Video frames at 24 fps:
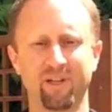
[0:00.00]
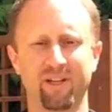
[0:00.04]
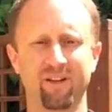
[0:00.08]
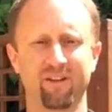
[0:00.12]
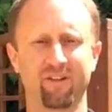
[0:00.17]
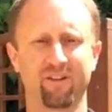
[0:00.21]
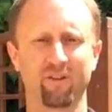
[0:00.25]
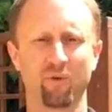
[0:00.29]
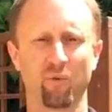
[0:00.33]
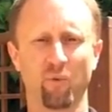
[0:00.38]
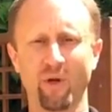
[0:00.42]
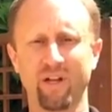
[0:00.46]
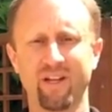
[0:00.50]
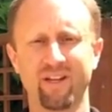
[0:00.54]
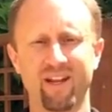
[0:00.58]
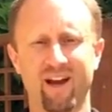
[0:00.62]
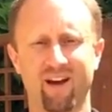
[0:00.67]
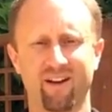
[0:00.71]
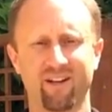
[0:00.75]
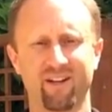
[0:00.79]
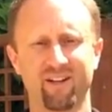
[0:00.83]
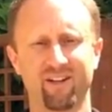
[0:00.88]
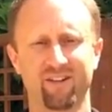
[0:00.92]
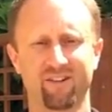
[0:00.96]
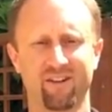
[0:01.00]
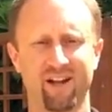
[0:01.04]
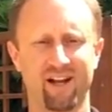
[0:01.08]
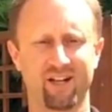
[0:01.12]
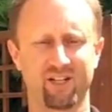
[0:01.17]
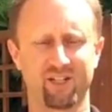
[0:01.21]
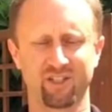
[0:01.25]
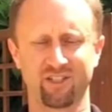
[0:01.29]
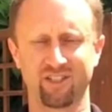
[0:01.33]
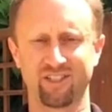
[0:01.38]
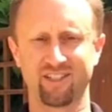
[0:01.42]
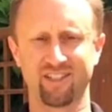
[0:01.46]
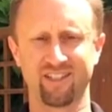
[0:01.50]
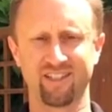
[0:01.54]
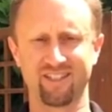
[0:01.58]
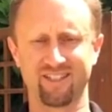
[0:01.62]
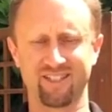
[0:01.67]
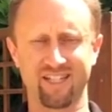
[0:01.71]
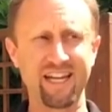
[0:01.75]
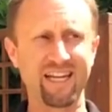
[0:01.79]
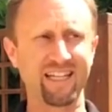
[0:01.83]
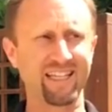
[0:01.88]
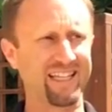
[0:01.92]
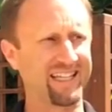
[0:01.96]
because the wind out here is actually
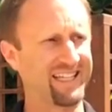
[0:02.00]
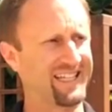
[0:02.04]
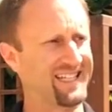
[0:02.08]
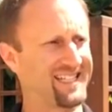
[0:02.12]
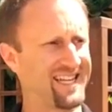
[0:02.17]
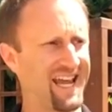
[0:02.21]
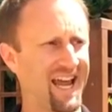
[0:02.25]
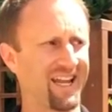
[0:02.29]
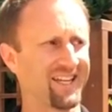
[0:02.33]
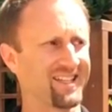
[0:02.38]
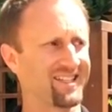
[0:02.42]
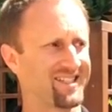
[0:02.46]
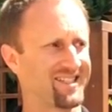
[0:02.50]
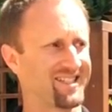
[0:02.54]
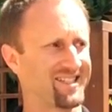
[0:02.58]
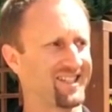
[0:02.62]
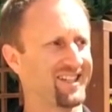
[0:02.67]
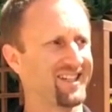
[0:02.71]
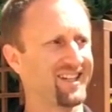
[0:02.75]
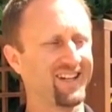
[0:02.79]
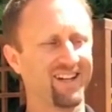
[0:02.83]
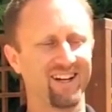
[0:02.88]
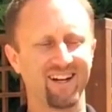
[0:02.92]
insanely intense.